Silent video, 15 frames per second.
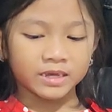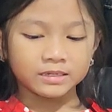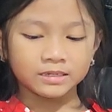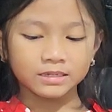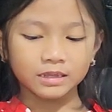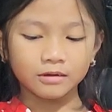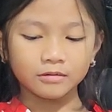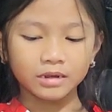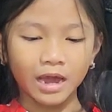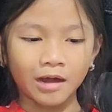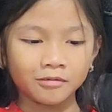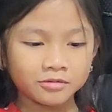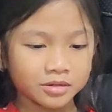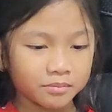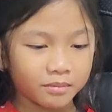Slow
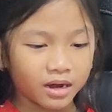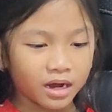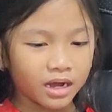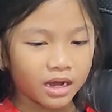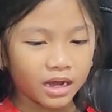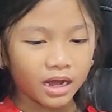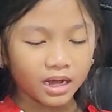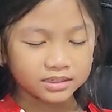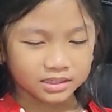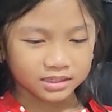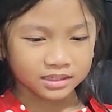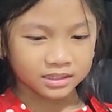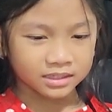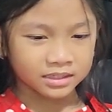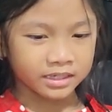down the
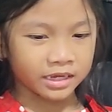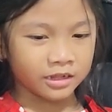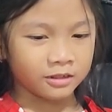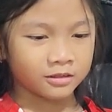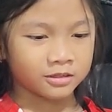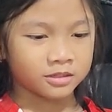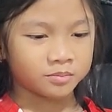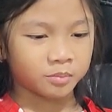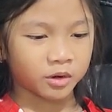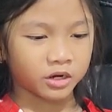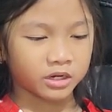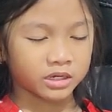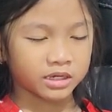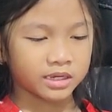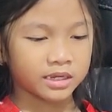bus, yelled
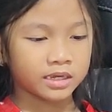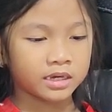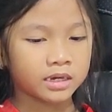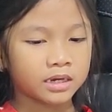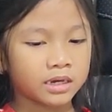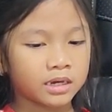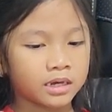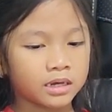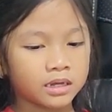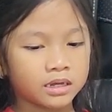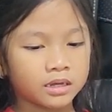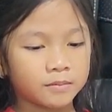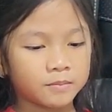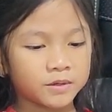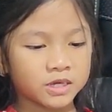Sparky.
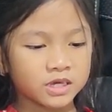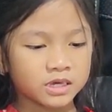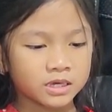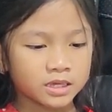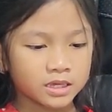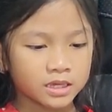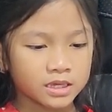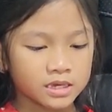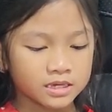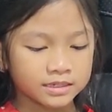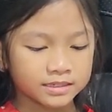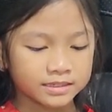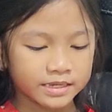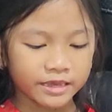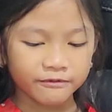The pea.
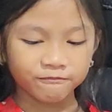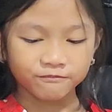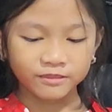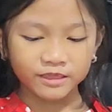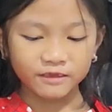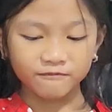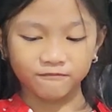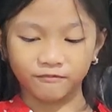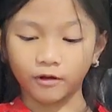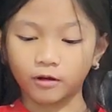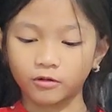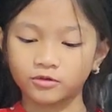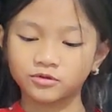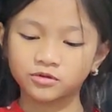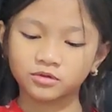Safety
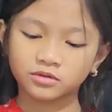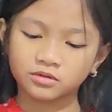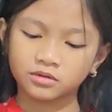first.